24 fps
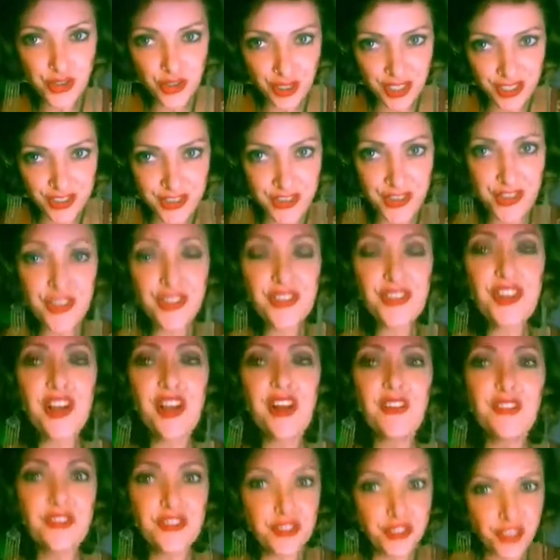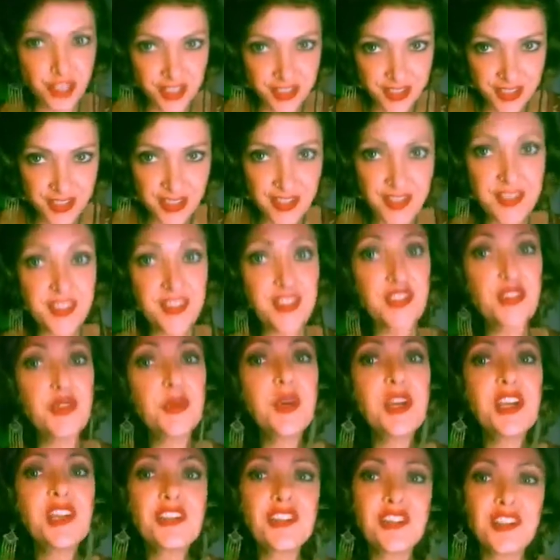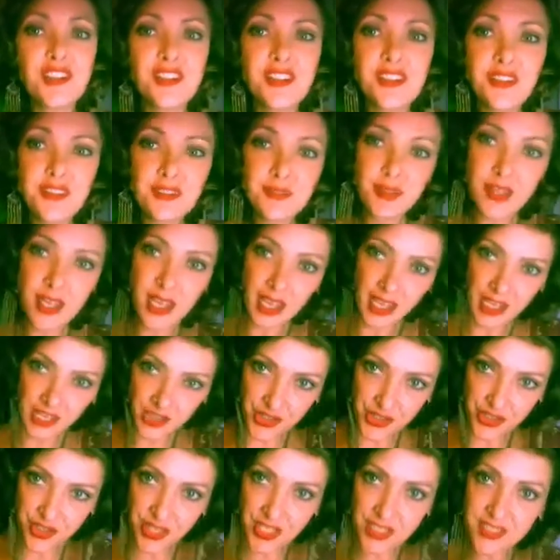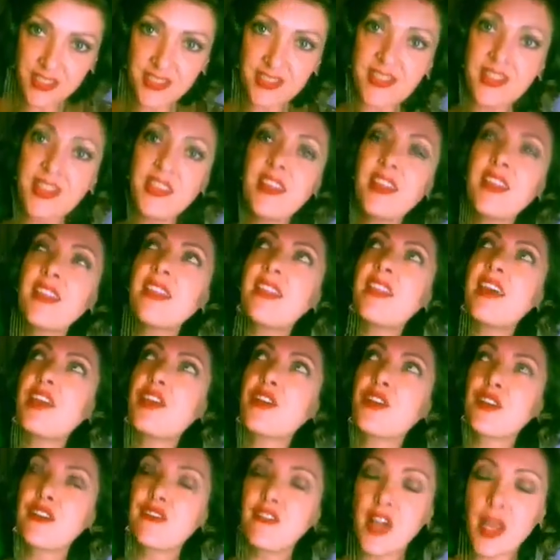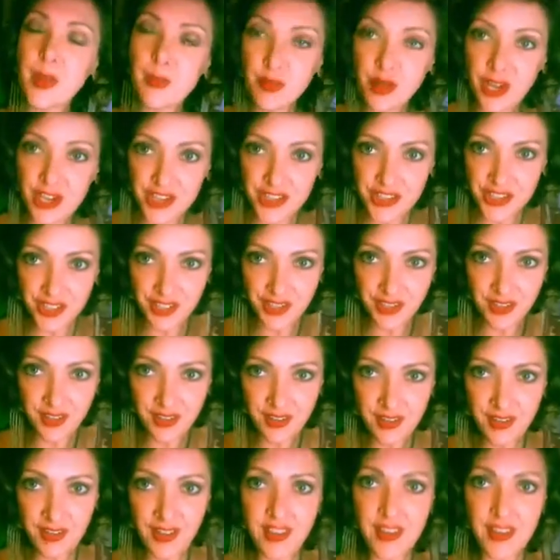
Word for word: Trust yourself, trust the situation, and trust that your vibration